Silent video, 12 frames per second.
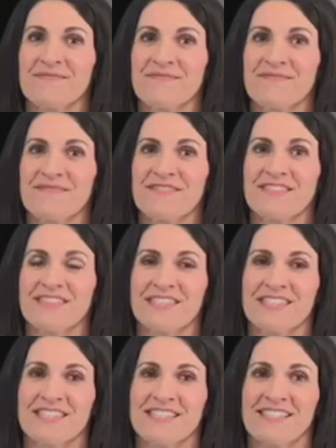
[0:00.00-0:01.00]

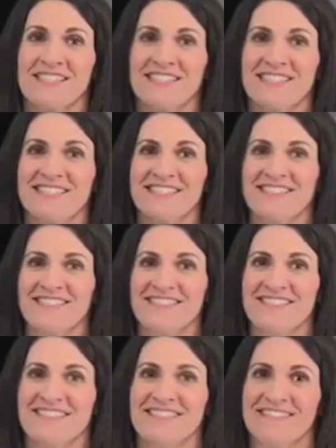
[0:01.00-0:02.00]

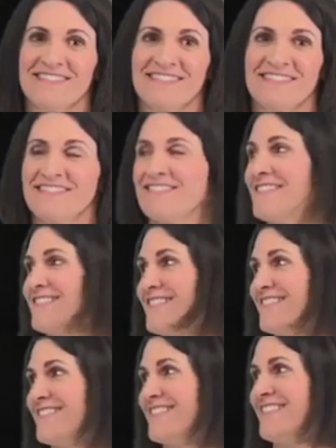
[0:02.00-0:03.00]

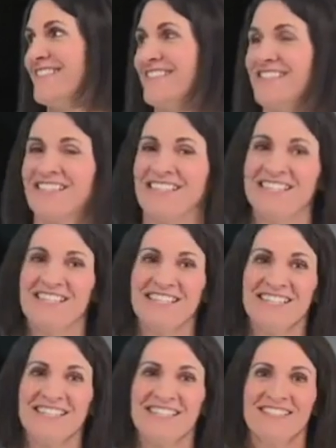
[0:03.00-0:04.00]

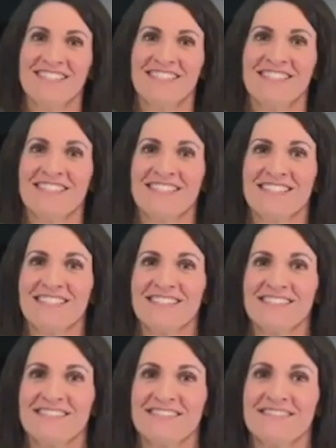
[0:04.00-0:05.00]

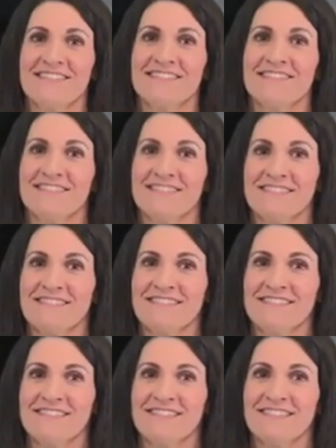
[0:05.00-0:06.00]

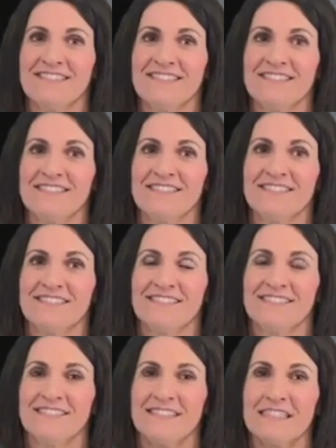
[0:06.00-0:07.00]

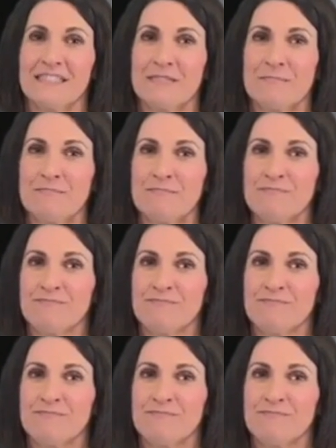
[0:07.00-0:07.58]
No words are spoken by the person on screen.